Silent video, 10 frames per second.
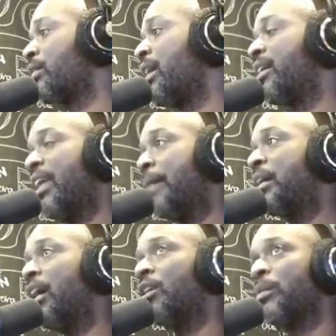and claim
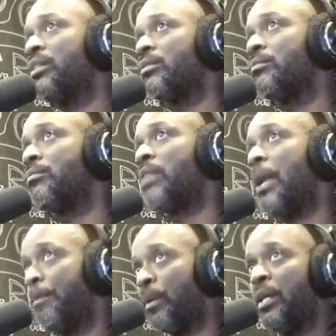colorism.
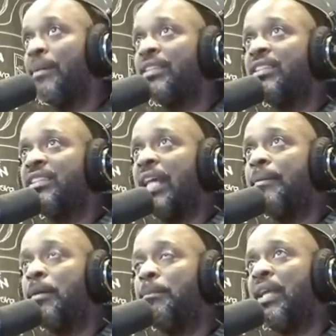They pretty much the same
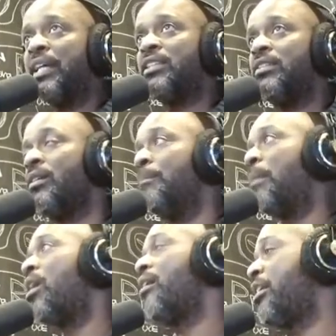complexion.
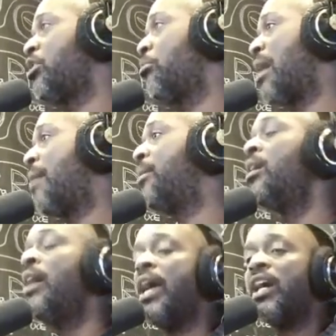Bald head Obama
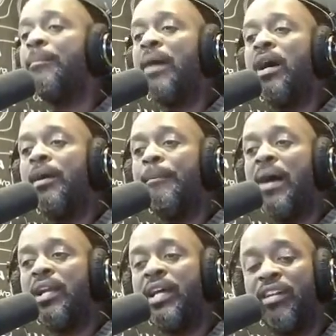and
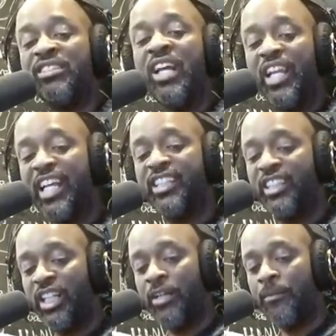Kamala Harris. Let's
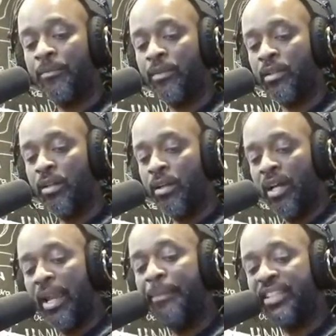see. And
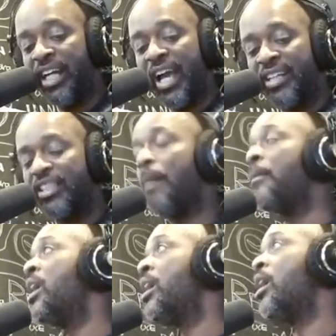let me tell y'all something.
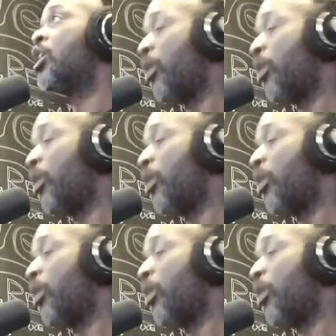Cory